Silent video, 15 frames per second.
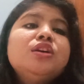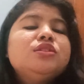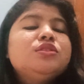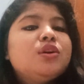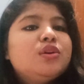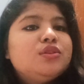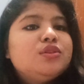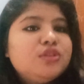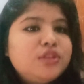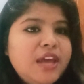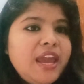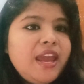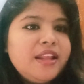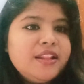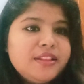So
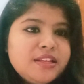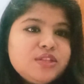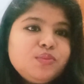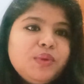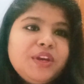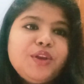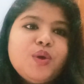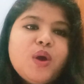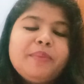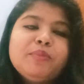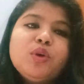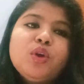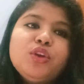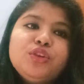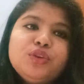today in this video I'm going